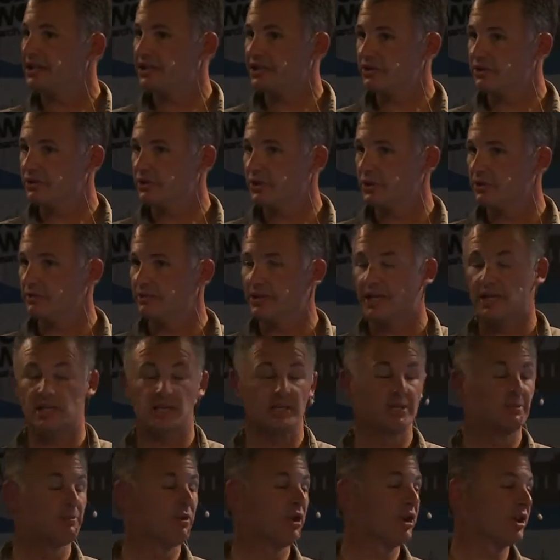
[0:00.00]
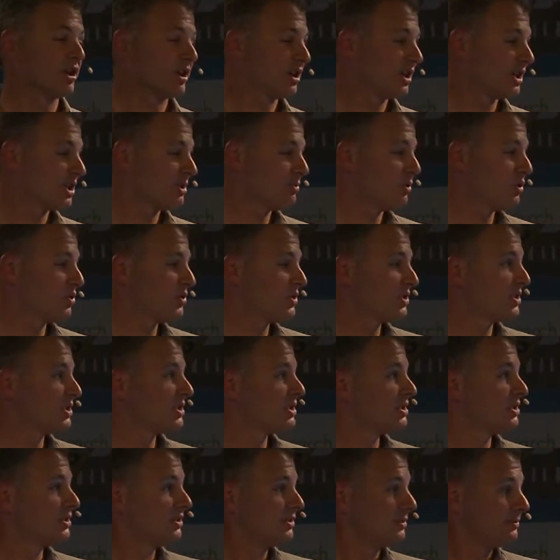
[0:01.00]
that, Storm, that Spark
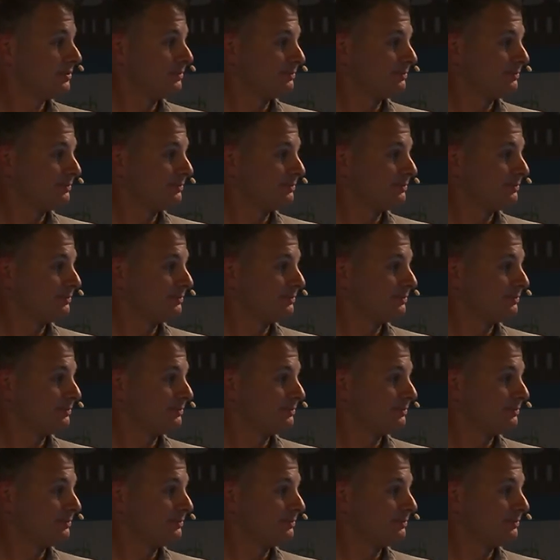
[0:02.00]
exposes.